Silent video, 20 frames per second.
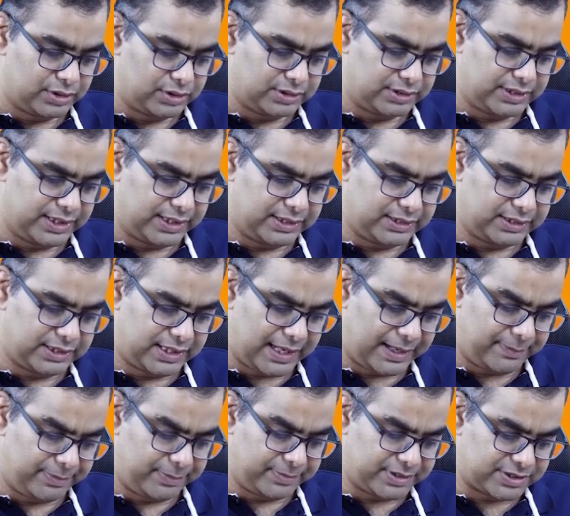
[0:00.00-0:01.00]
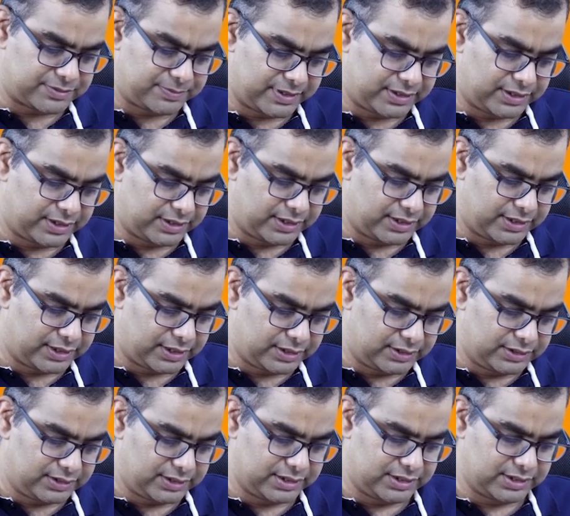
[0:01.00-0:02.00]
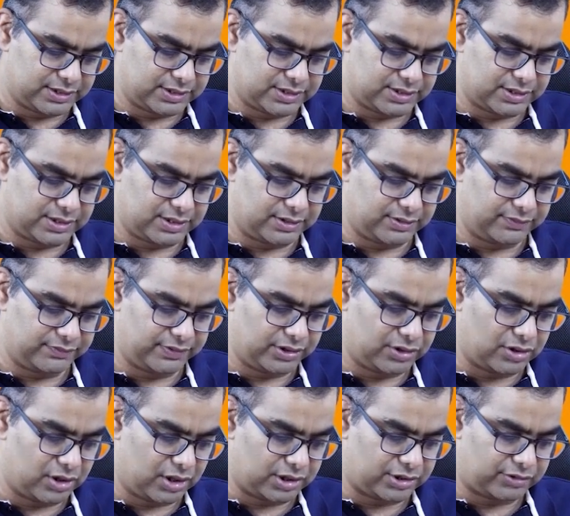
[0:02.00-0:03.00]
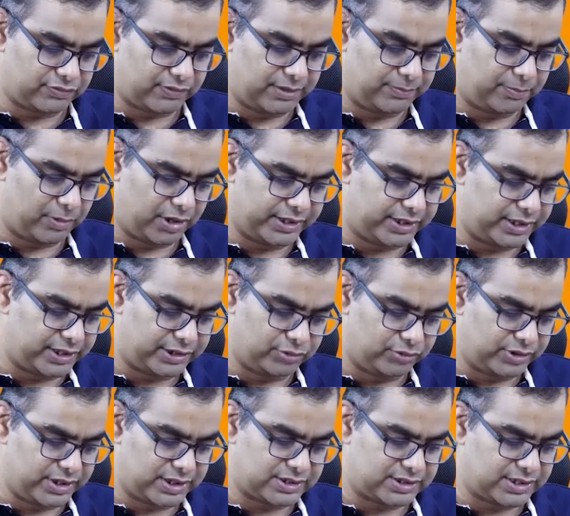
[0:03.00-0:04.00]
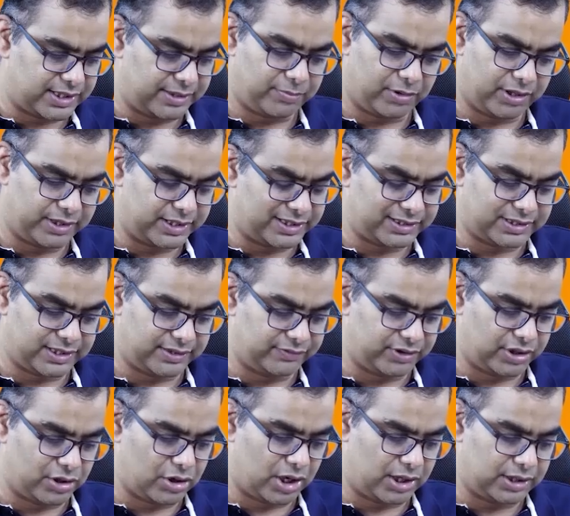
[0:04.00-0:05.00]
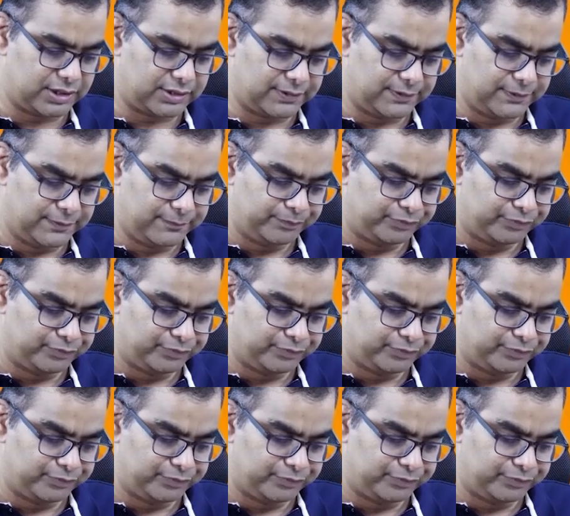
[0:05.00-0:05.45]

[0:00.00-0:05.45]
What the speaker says: Then CAPM expected return is we got 12.82, yes, 3.83 we got.